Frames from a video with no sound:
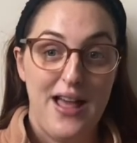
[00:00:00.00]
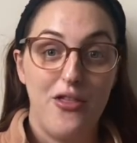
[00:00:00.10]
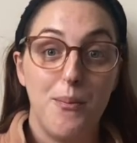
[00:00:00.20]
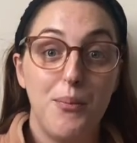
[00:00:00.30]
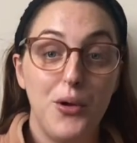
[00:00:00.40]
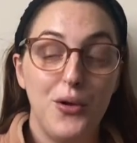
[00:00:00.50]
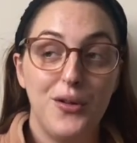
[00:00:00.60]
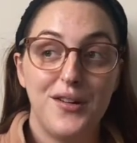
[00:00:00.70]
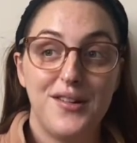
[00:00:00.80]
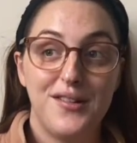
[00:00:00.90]
And the
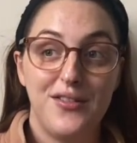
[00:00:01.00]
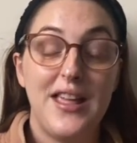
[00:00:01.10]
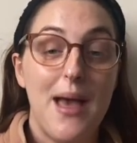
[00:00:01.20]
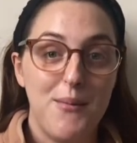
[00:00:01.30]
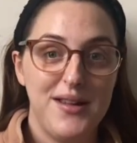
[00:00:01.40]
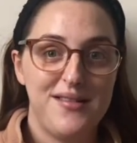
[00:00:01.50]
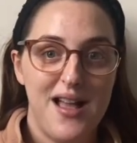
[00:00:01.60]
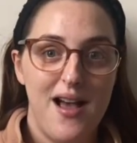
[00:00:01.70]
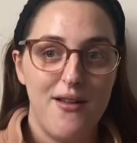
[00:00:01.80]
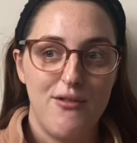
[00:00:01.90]
Boots, the Emma's
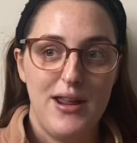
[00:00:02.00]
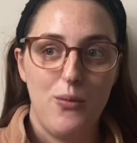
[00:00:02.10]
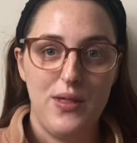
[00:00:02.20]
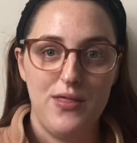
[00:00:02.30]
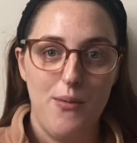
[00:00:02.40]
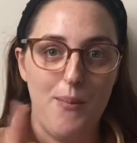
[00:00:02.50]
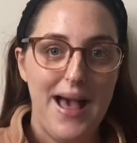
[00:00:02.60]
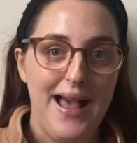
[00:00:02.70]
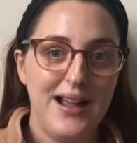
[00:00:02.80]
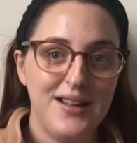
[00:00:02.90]
Diary with the
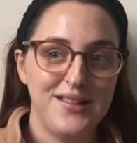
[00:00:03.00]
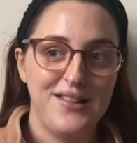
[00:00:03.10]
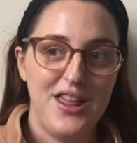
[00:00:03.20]
bags